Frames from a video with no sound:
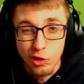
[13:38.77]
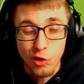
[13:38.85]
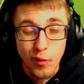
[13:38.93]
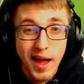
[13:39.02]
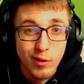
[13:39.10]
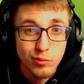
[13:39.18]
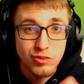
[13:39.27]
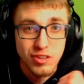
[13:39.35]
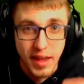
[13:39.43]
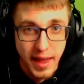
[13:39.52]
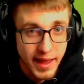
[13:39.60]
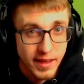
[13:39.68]
Ground,
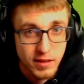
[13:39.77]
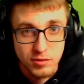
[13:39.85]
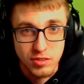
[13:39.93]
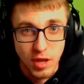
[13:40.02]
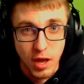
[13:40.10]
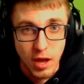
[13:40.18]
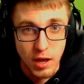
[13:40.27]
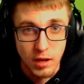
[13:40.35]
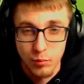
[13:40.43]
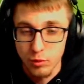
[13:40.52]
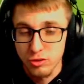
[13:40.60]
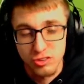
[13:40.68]
and
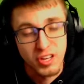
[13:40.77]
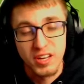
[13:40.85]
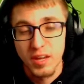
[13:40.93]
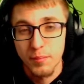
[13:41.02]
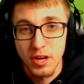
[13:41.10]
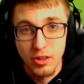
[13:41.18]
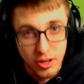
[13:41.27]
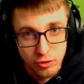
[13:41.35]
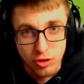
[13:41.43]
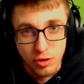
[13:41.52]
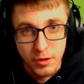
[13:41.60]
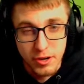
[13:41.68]
which is going to give me an
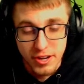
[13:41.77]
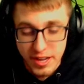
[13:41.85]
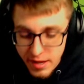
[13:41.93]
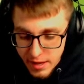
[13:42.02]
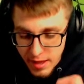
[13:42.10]
Electric immunity,